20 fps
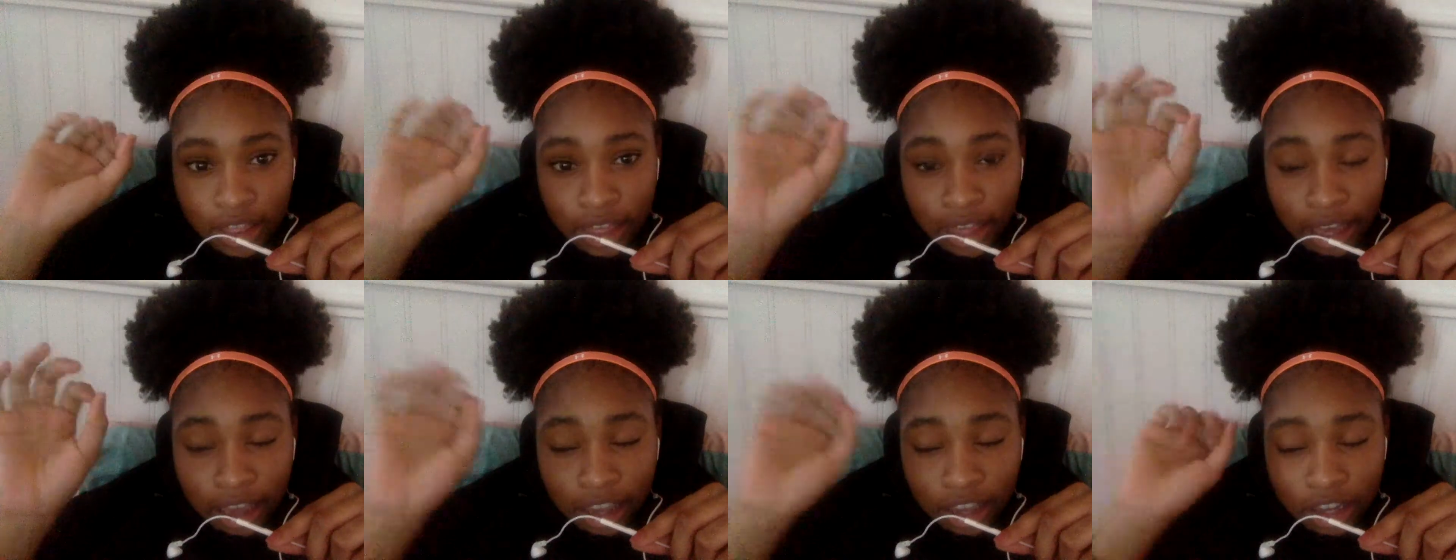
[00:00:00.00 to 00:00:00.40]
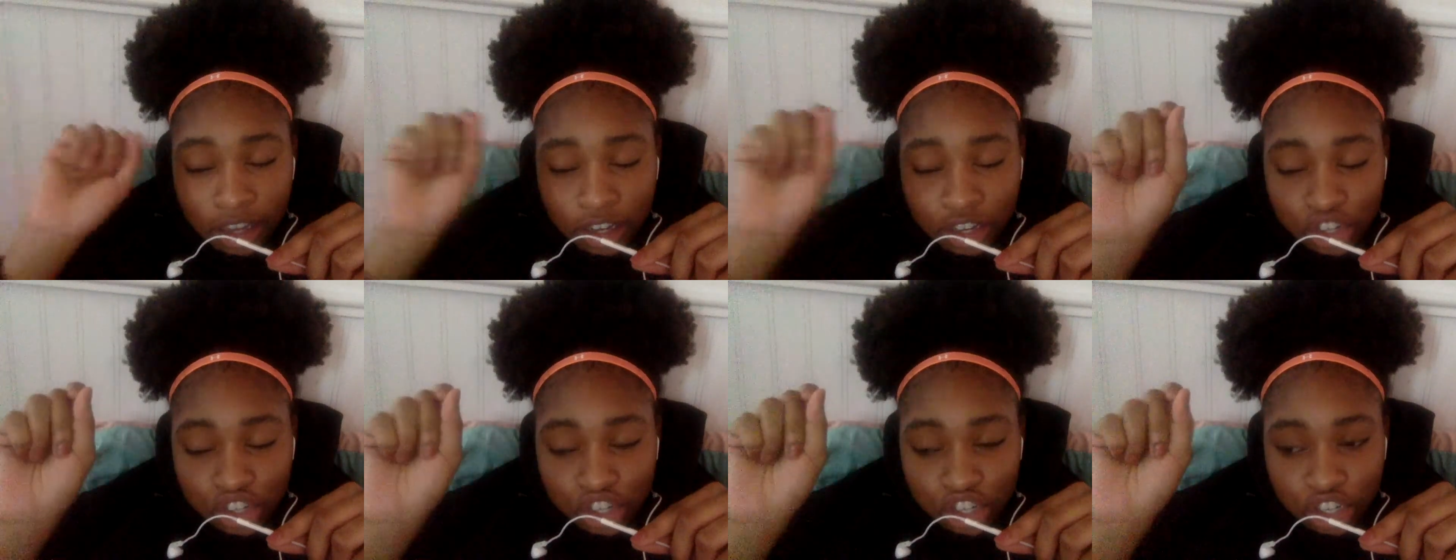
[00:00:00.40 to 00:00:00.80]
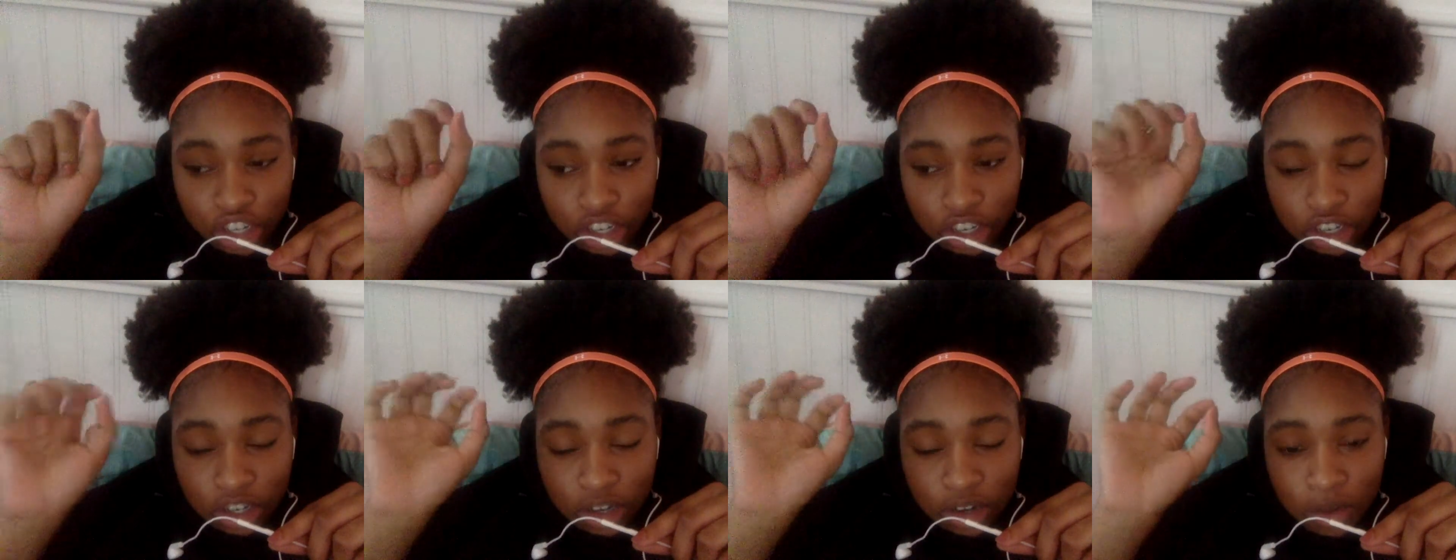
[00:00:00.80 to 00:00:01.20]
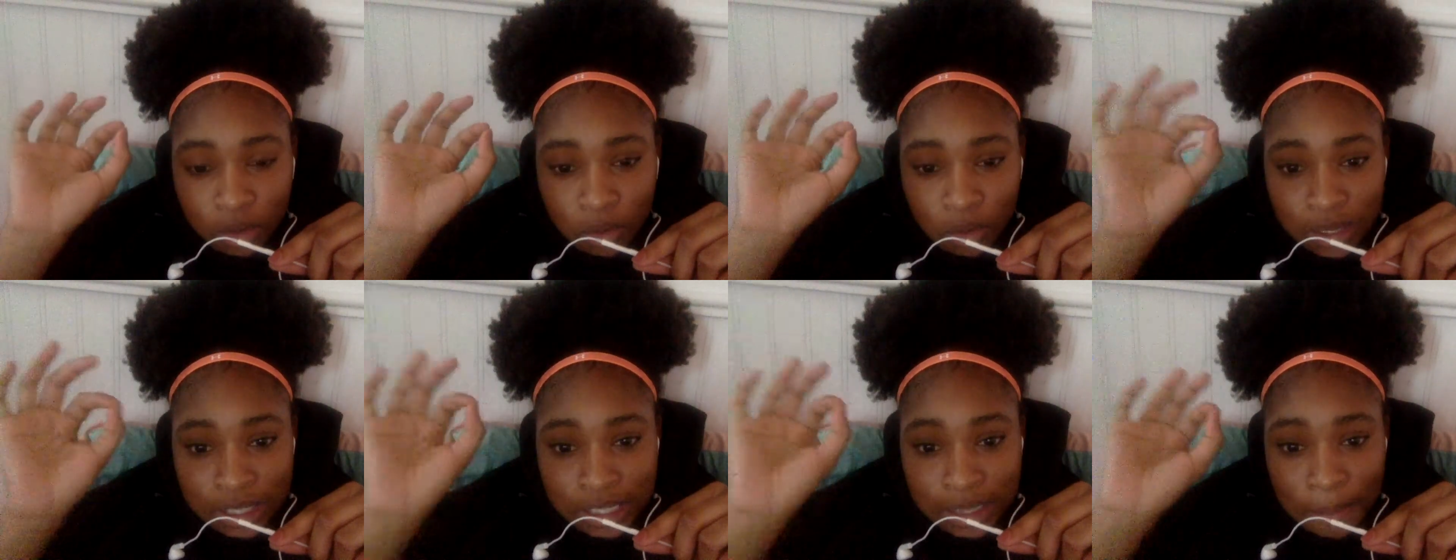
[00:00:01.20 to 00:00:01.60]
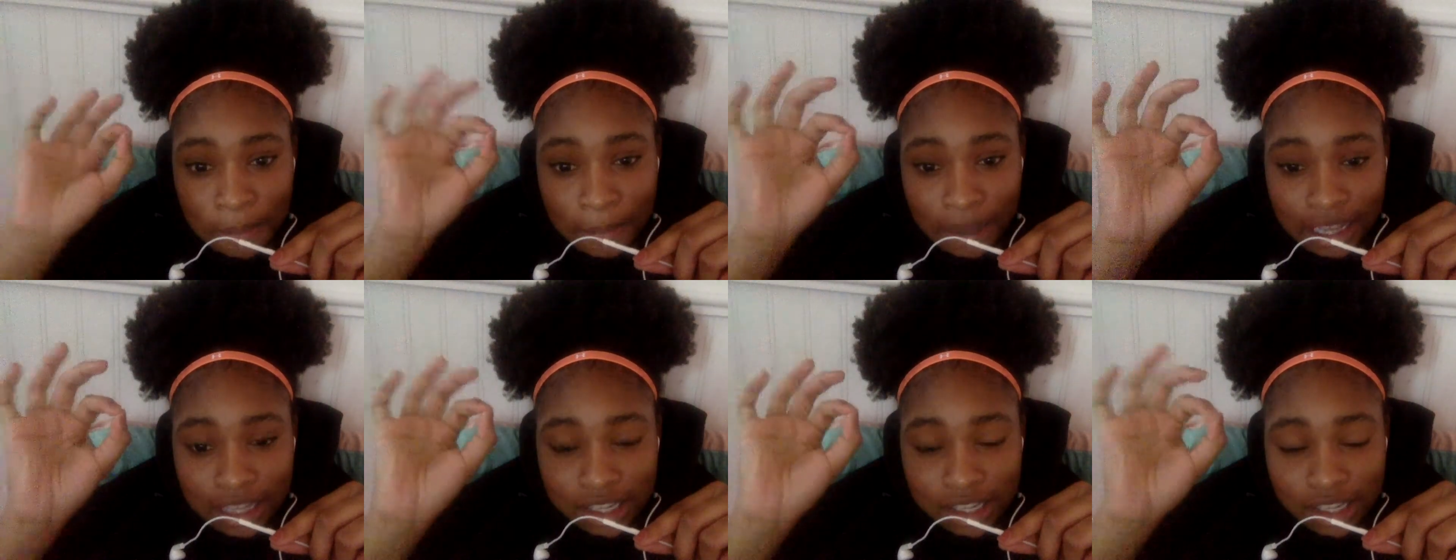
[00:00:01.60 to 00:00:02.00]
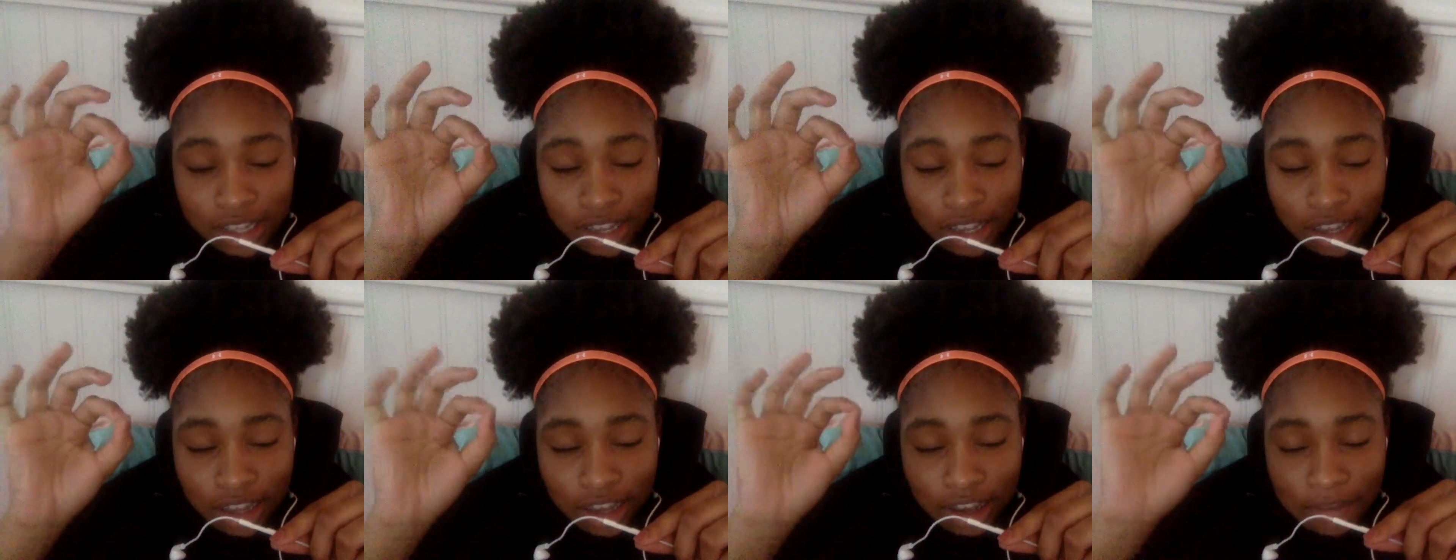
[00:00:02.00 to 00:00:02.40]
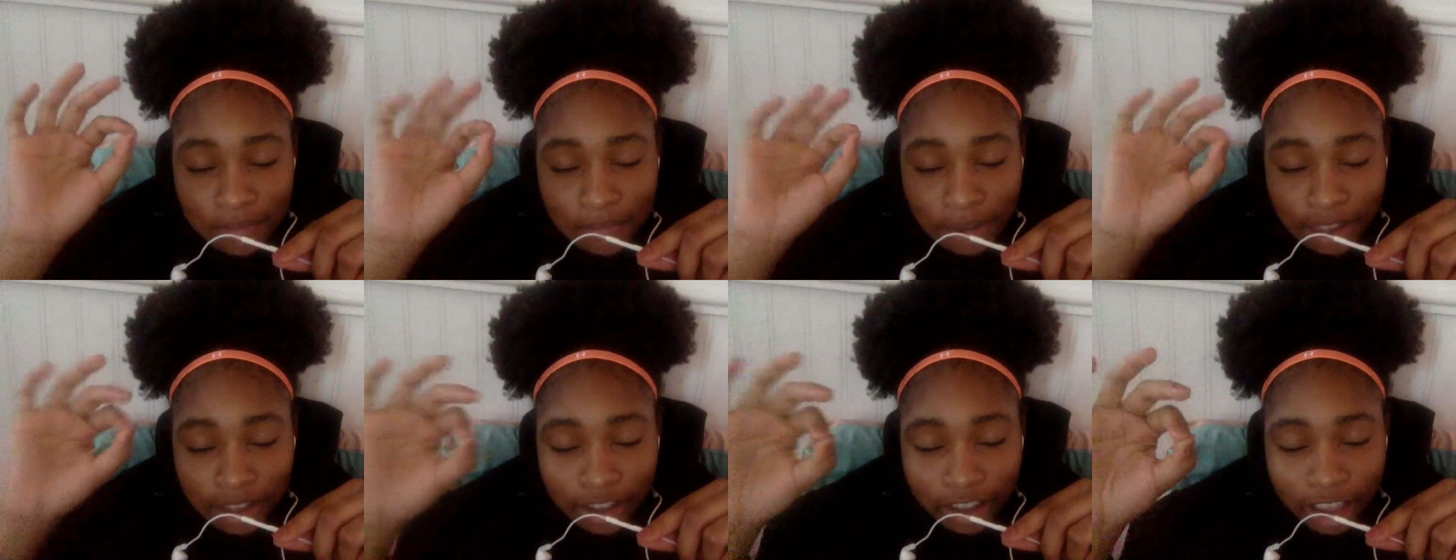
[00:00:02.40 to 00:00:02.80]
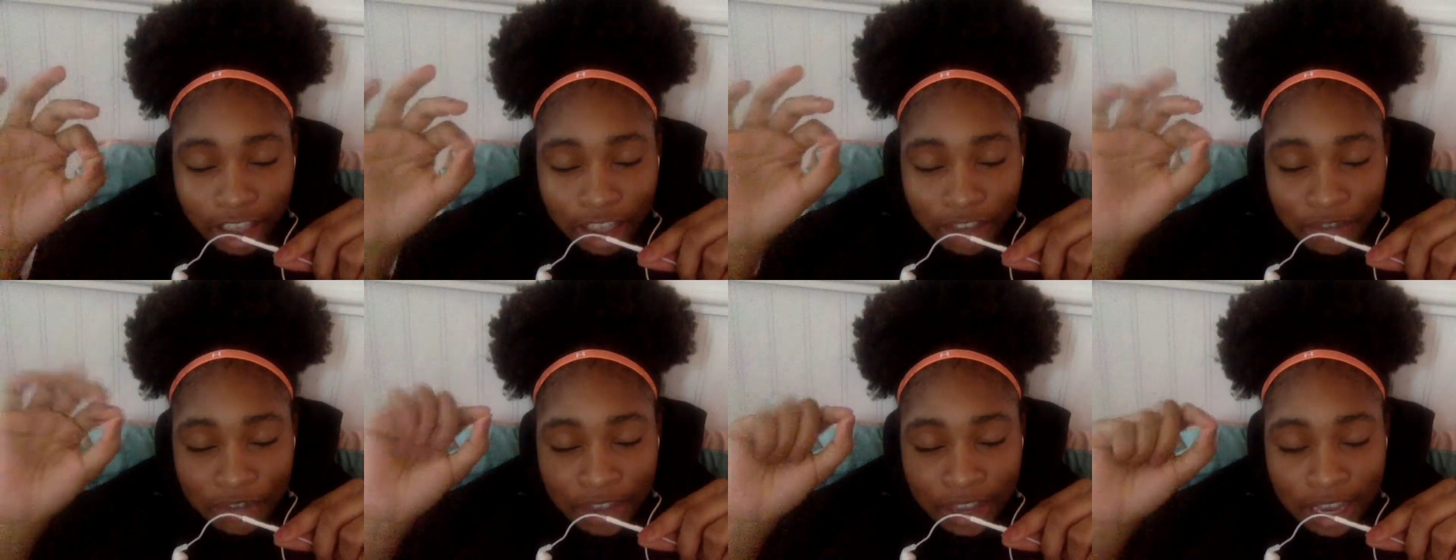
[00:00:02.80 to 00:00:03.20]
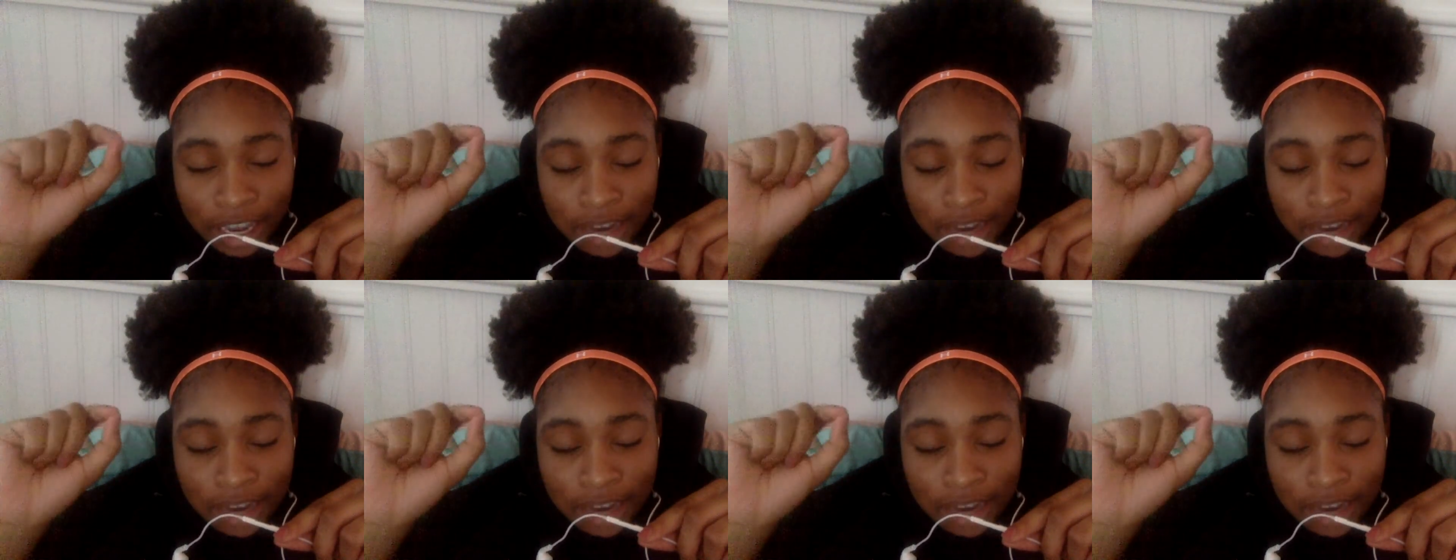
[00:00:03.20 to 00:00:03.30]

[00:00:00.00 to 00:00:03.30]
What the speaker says: That conditioner was the best thing of my life.